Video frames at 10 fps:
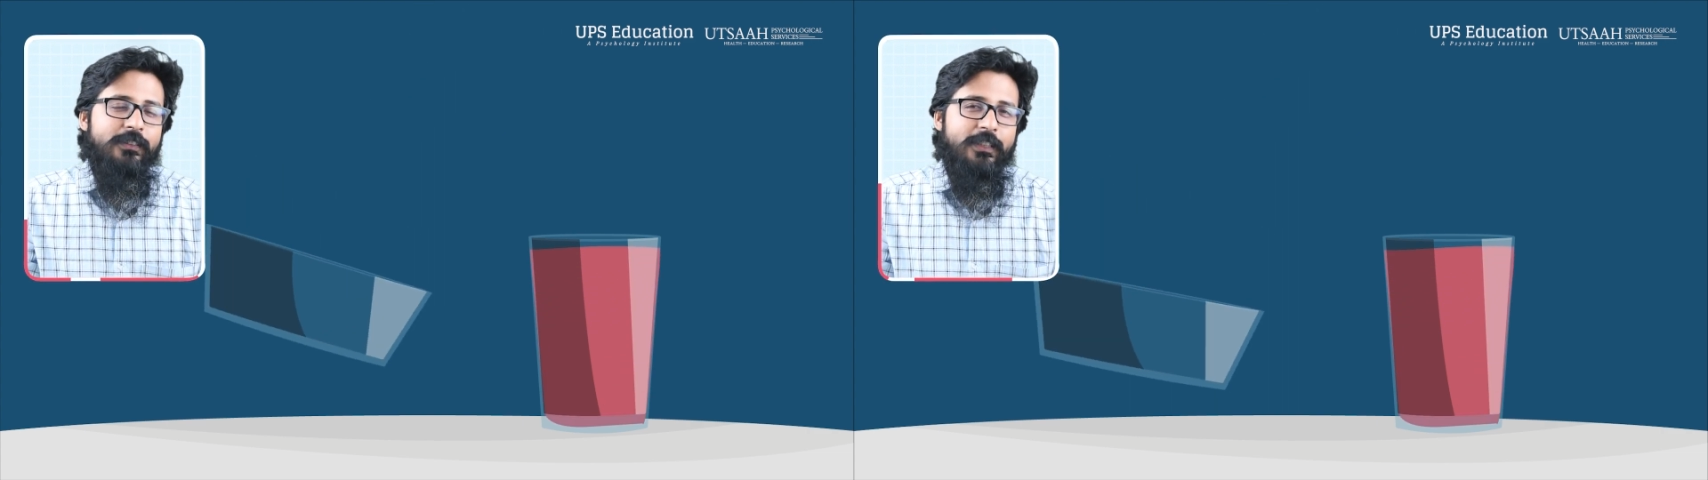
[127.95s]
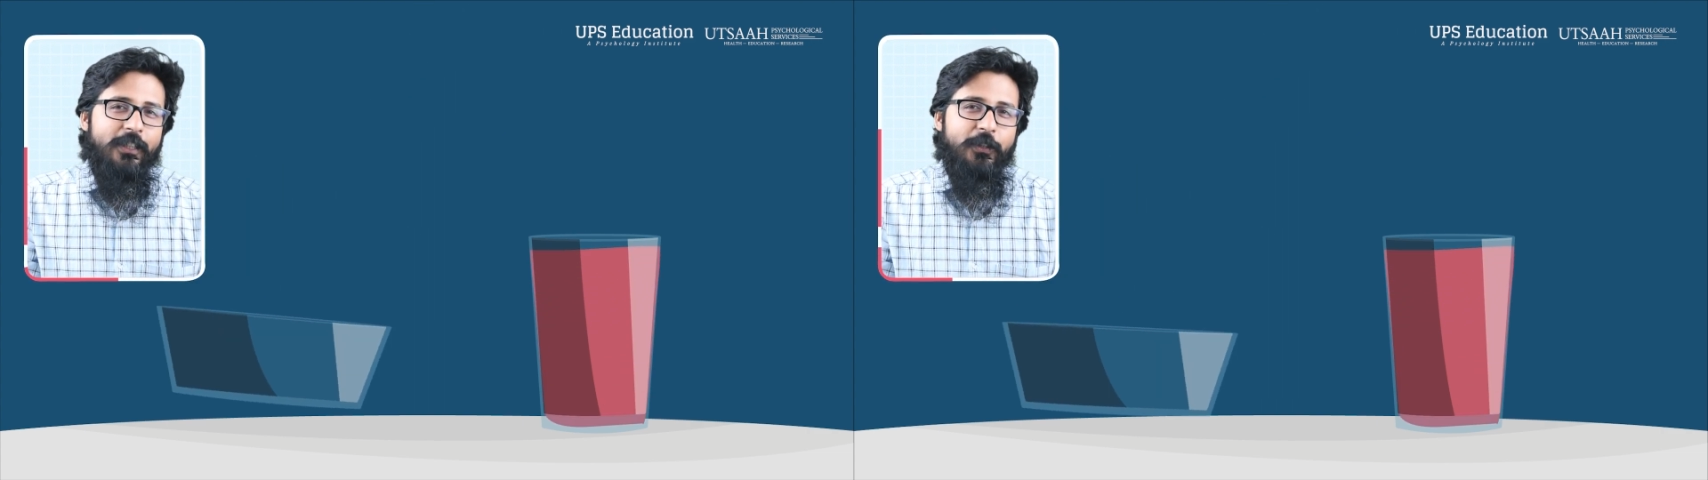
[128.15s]

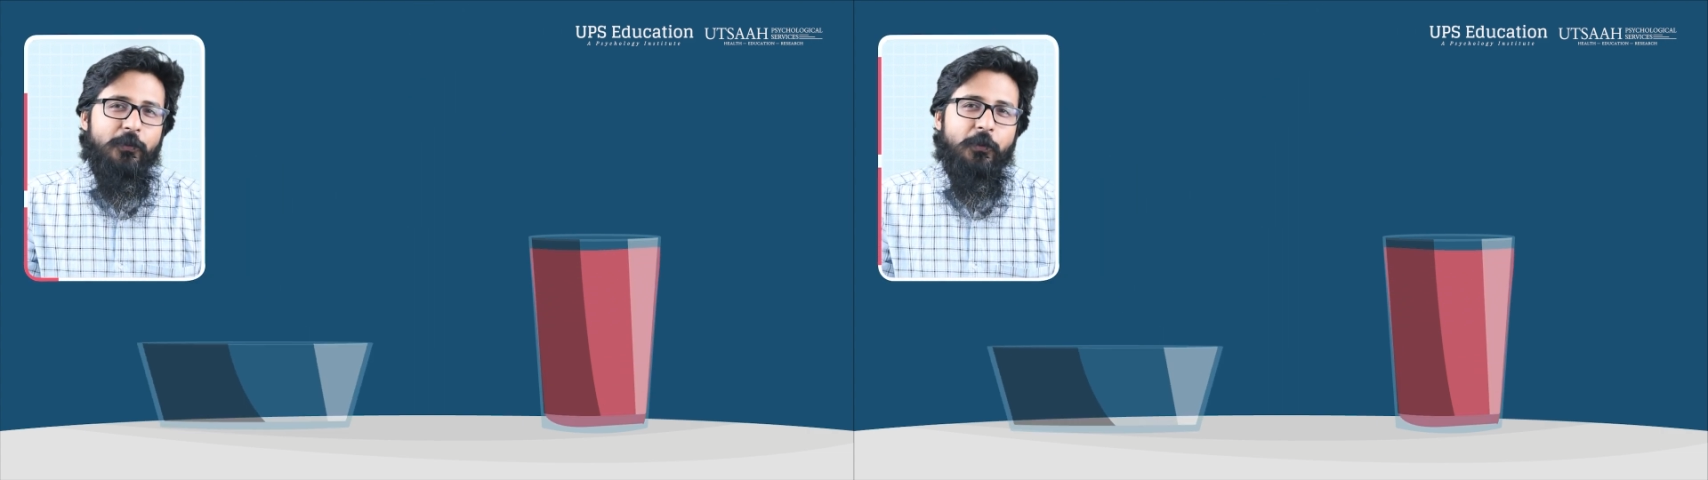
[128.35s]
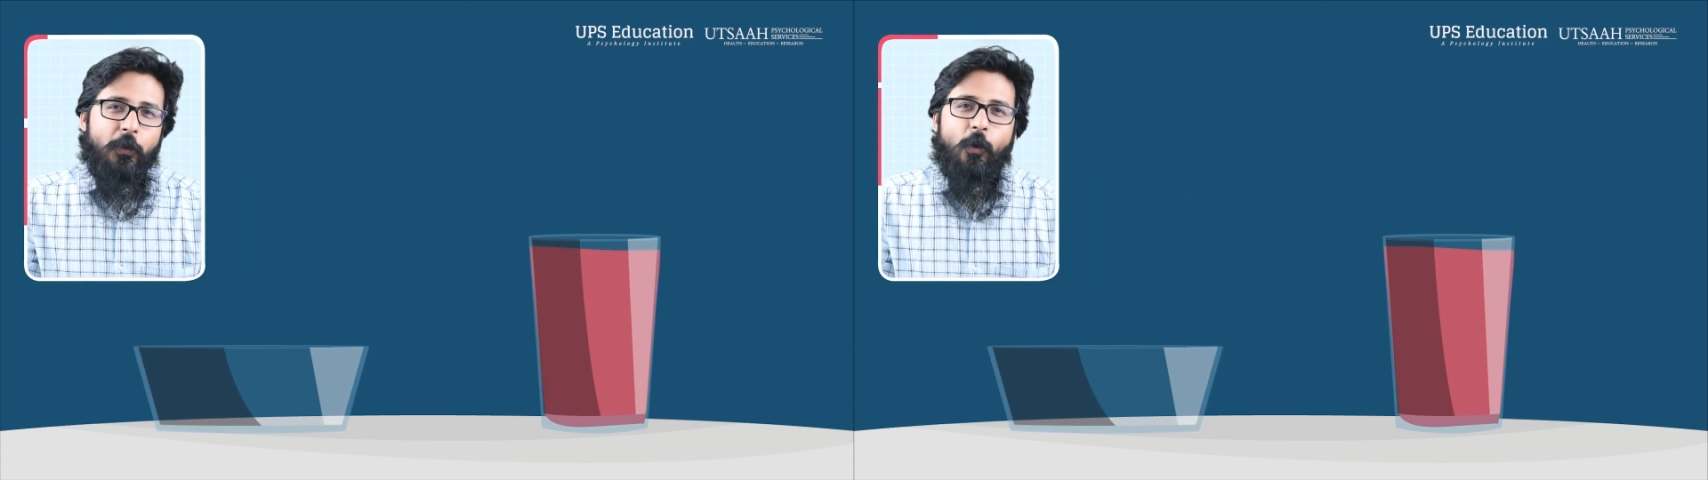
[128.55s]
into
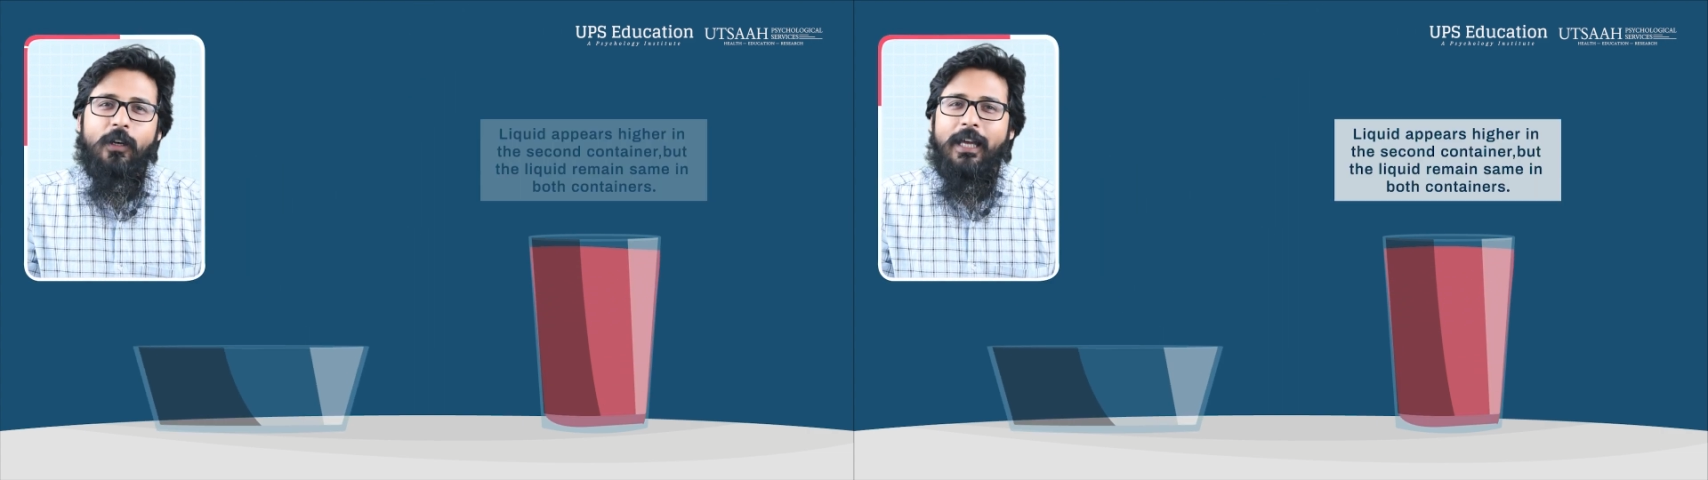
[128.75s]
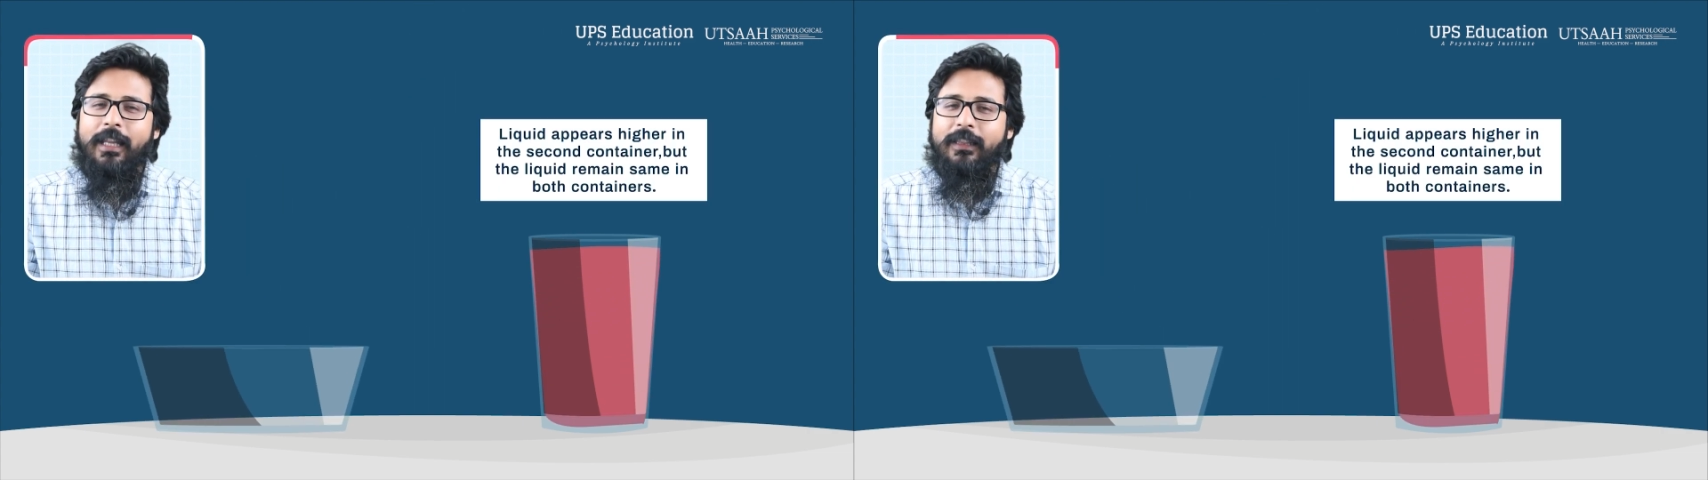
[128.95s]
tall
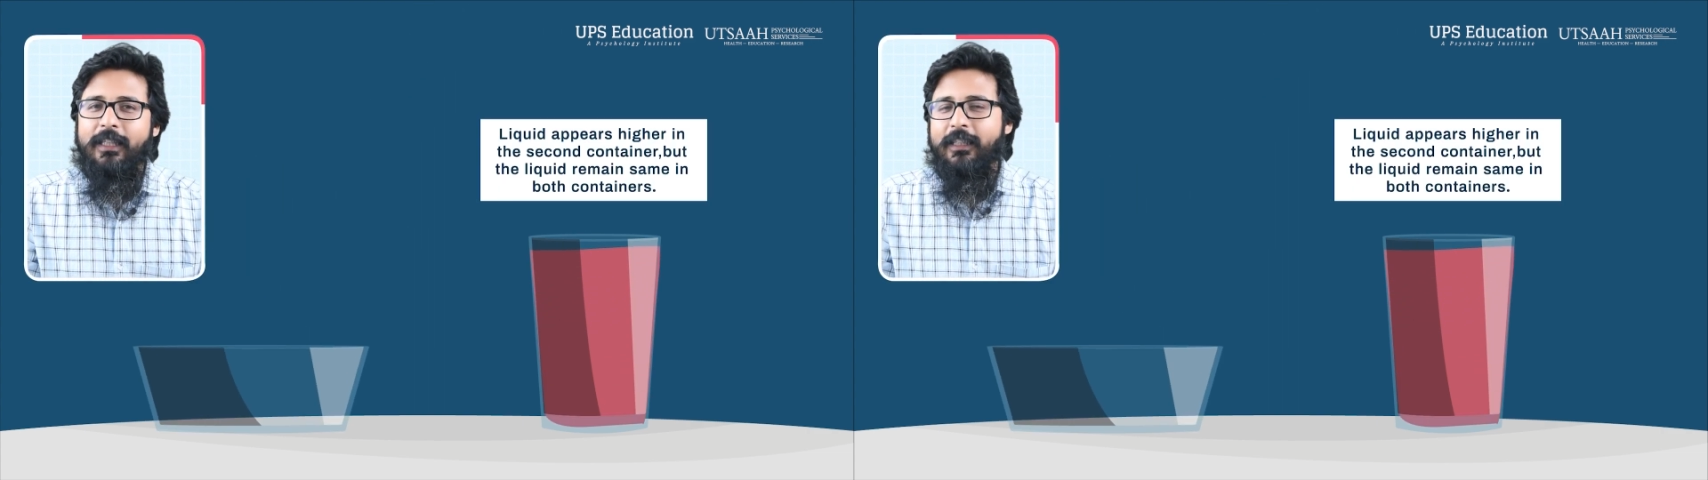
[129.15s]
and thin